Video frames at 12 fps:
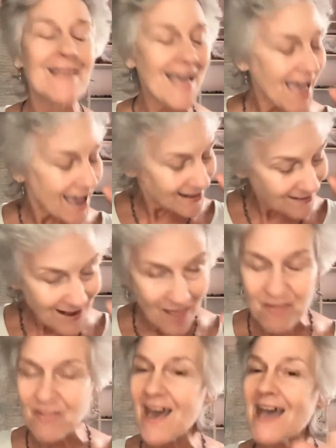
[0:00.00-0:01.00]
And
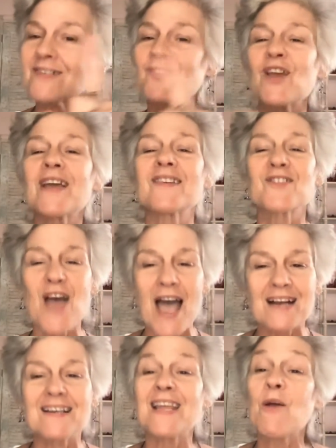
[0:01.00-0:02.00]
that's
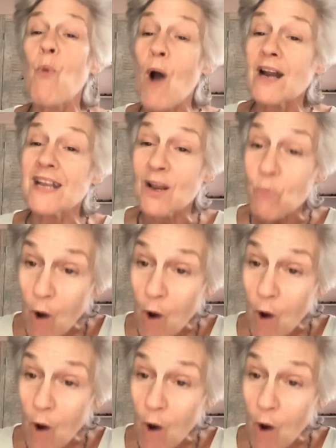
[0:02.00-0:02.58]
exactly what it